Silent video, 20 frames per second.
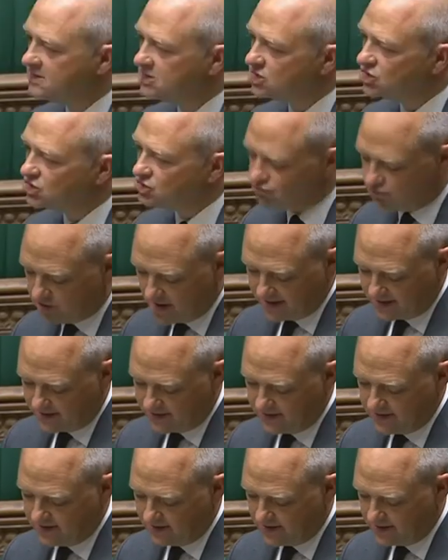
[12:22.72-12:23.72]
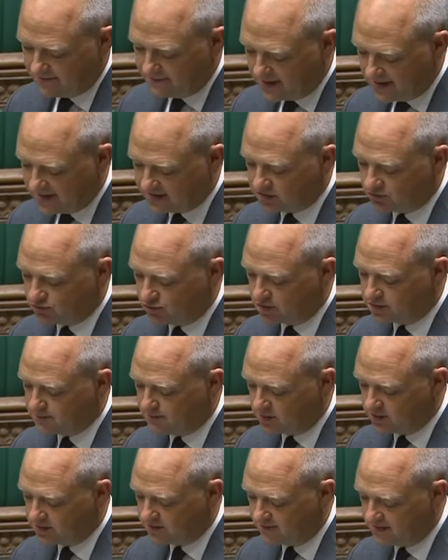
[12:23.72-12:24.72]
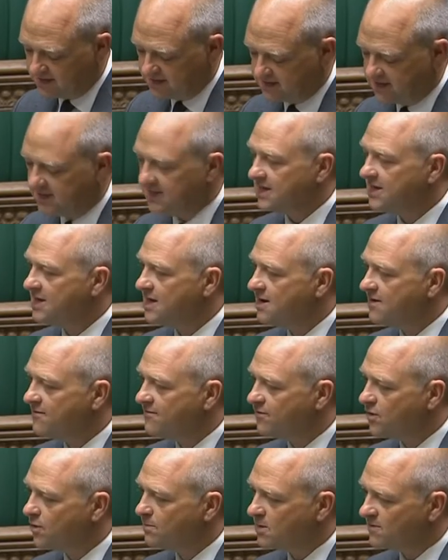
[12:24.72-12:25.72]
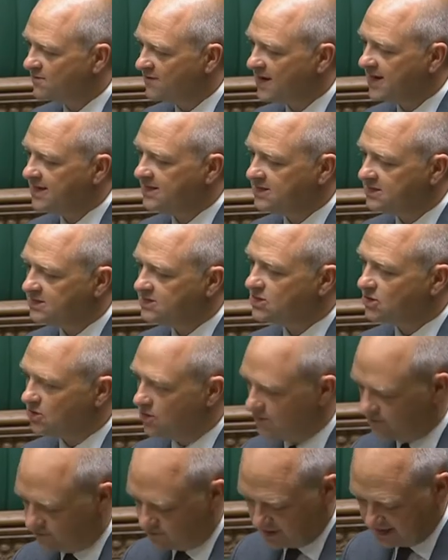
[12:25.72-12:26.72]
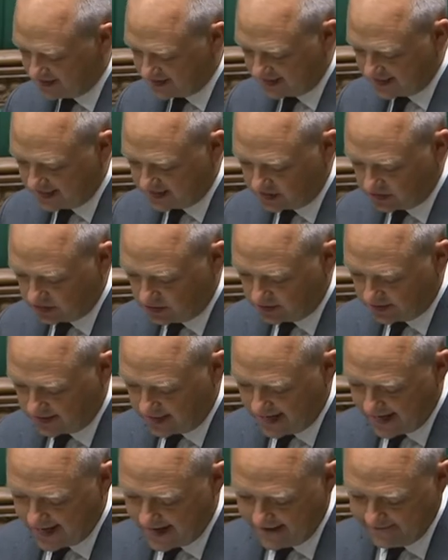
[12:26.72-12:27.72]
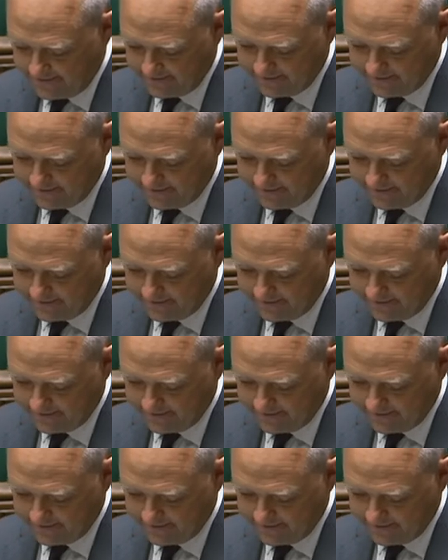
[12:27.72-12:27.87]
strengthen the personal responsibility for providers of residential care?